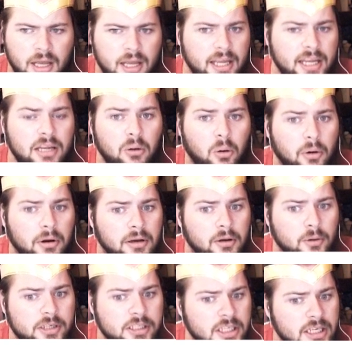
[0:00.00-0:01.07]
he or
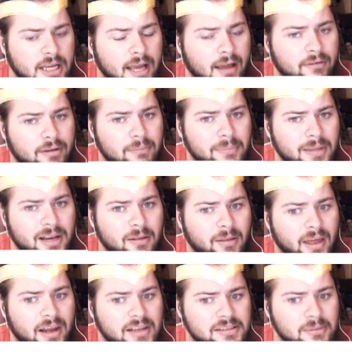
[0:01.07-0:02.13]
endorse she have admitted
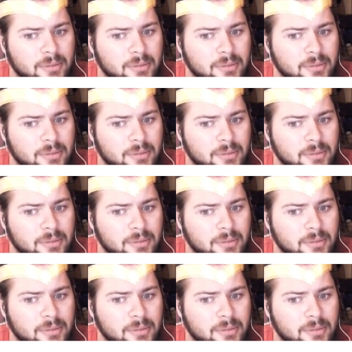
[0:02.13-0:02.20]
that it's